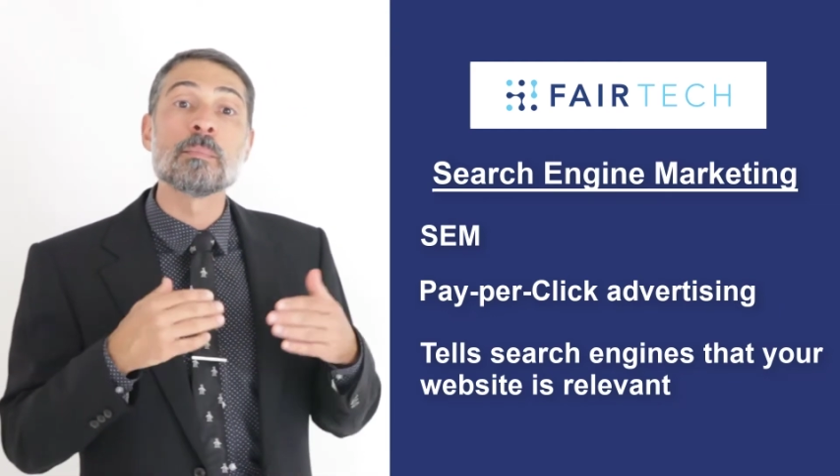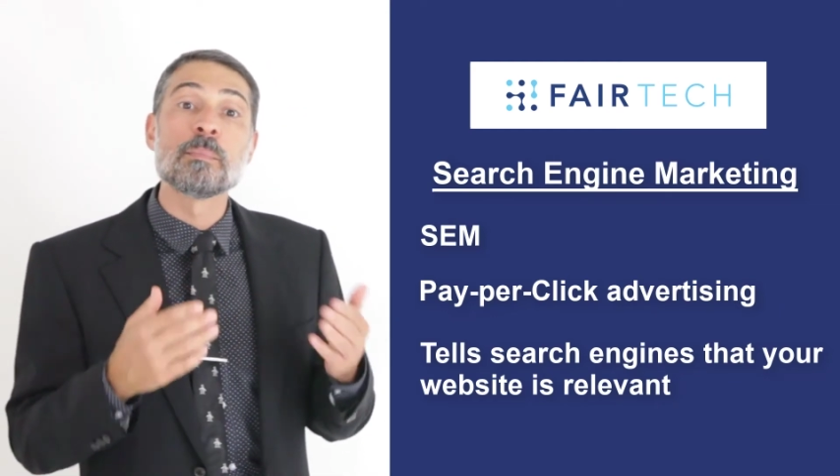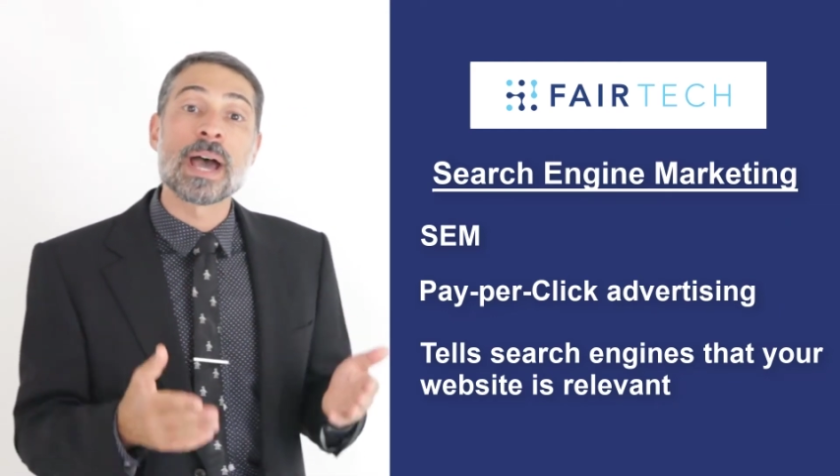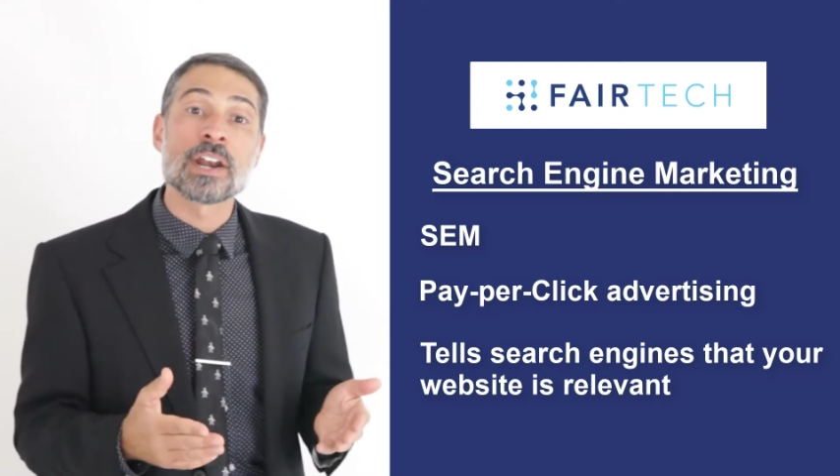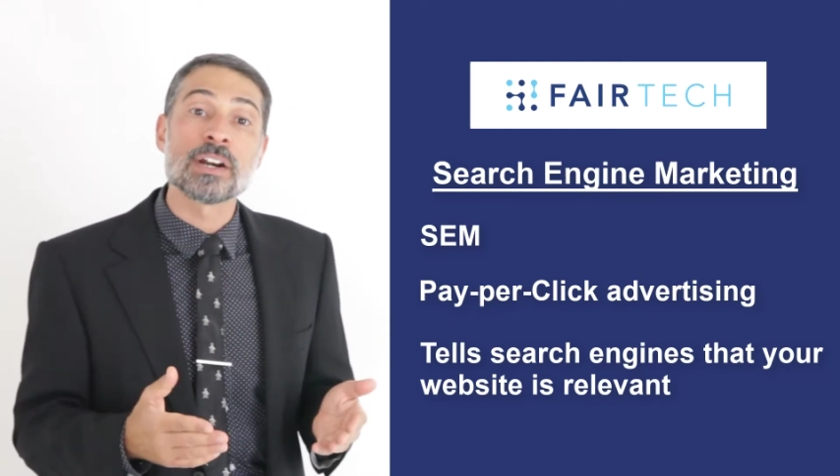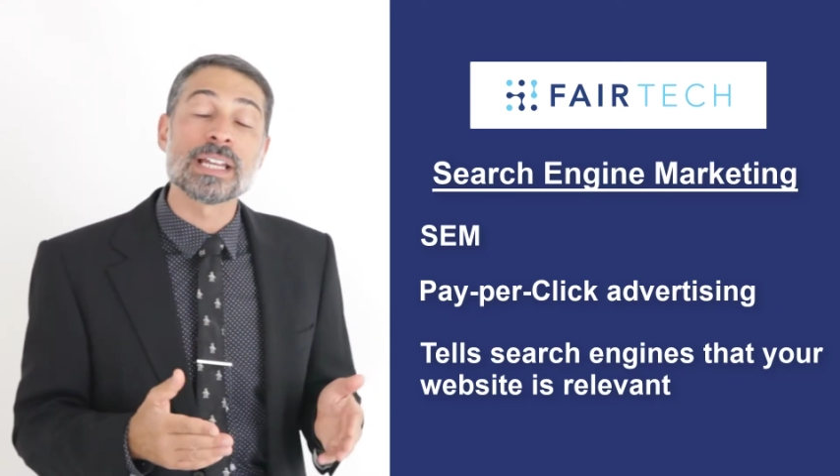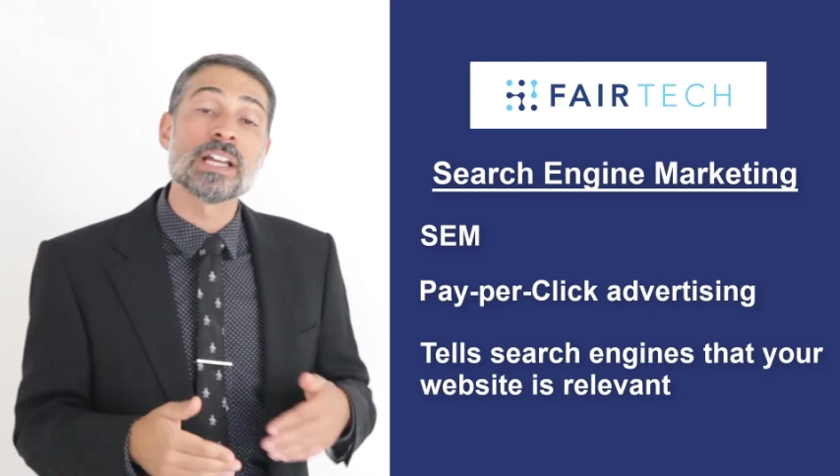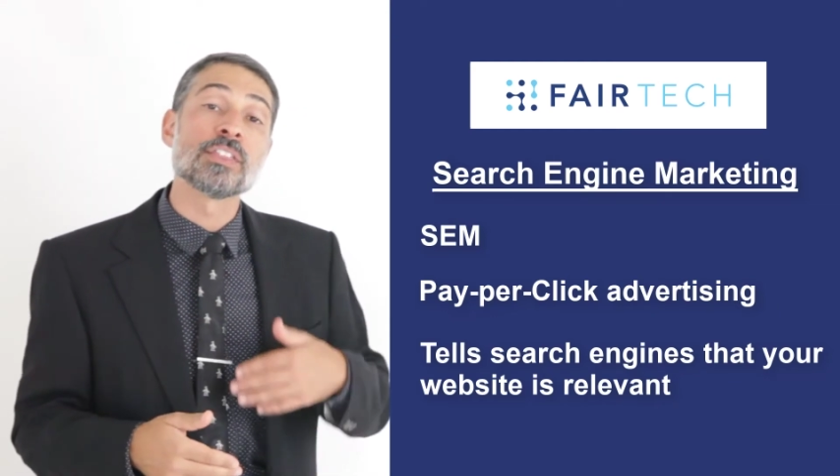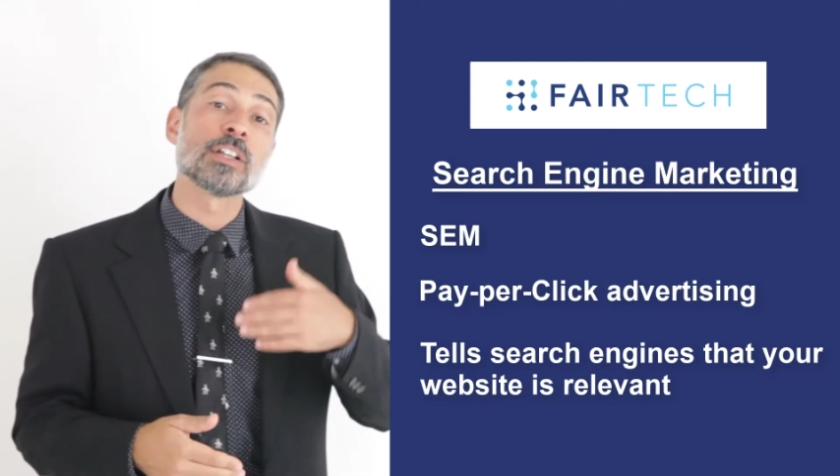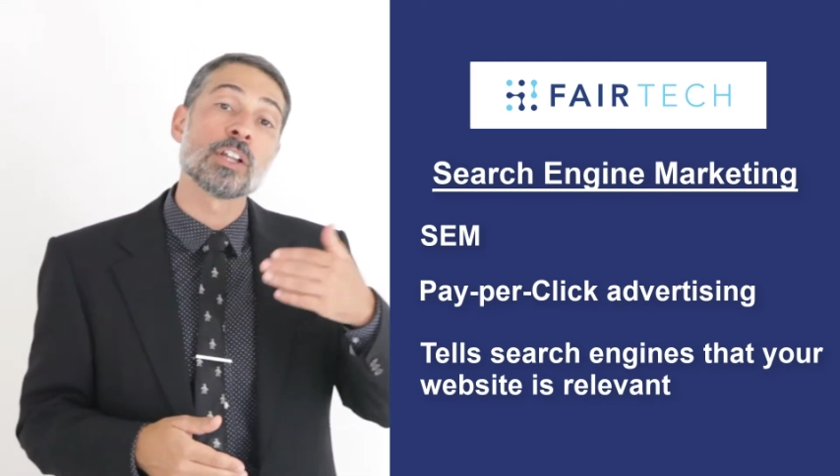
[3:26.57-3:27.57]
better
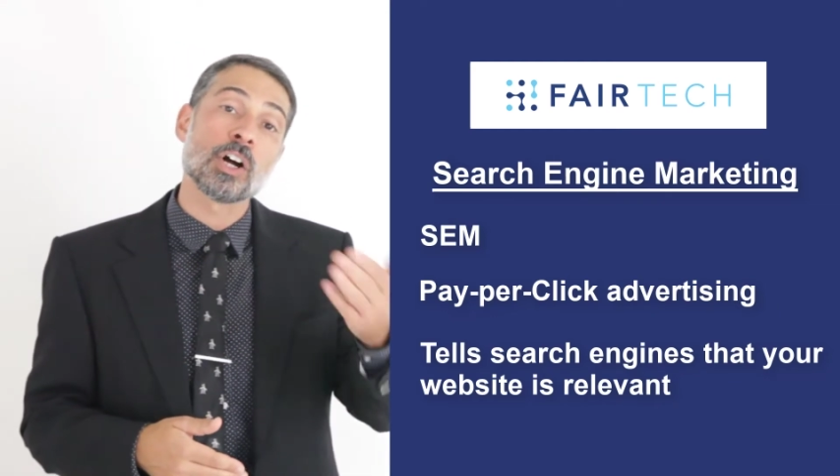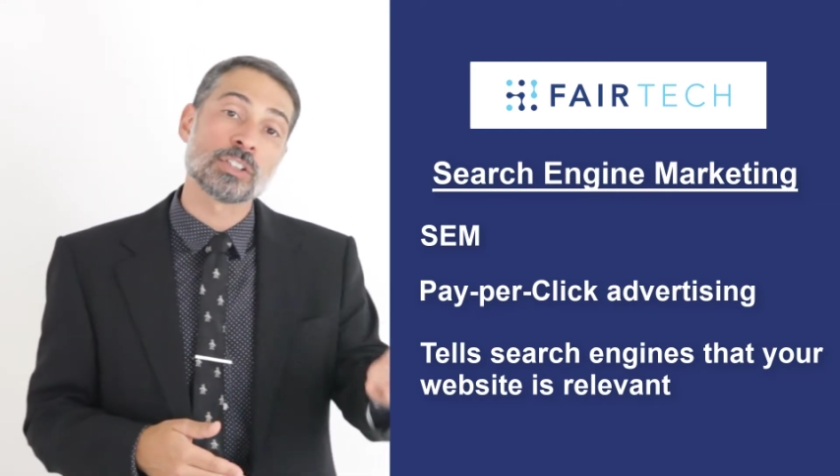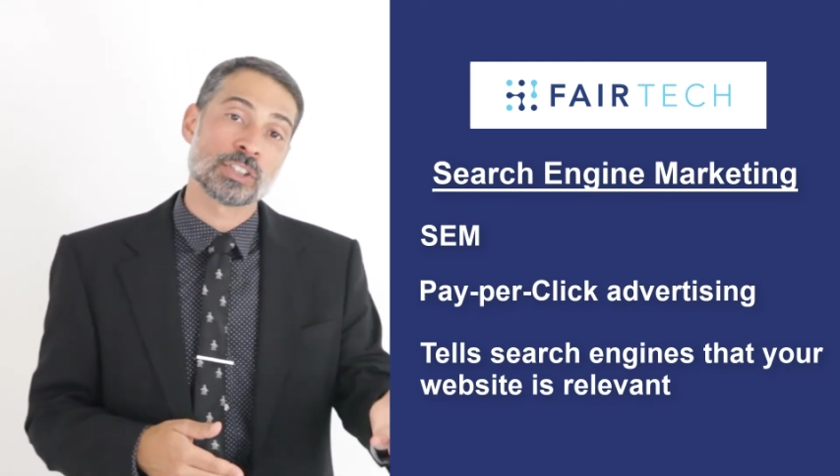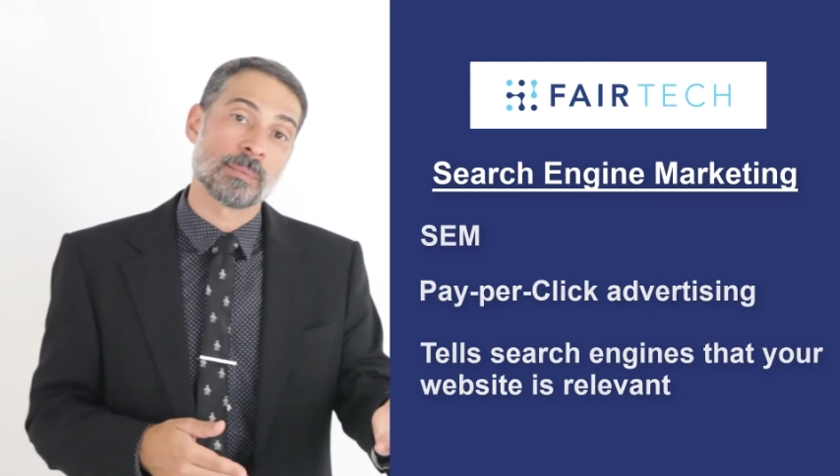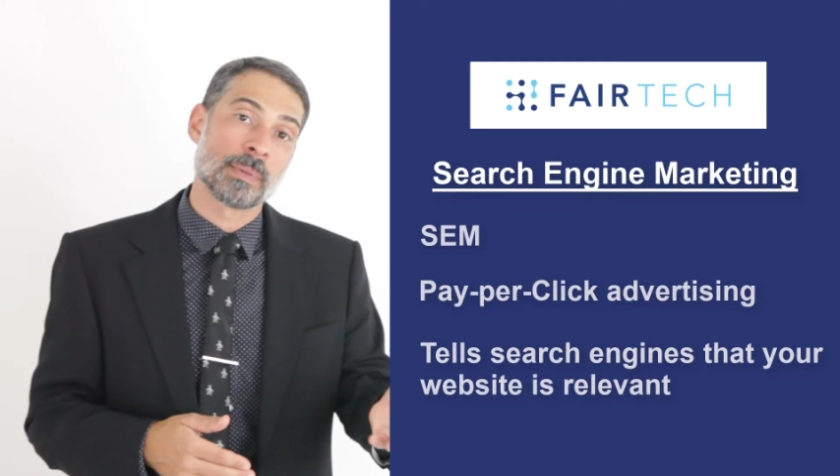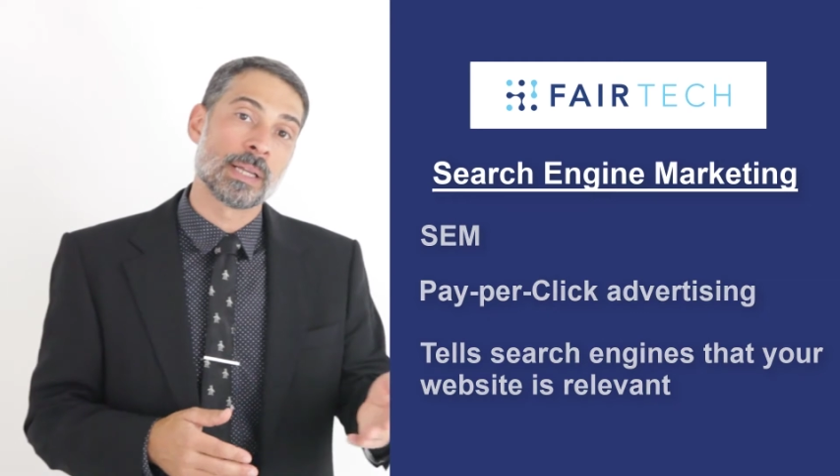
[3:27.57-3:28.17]
in the long term.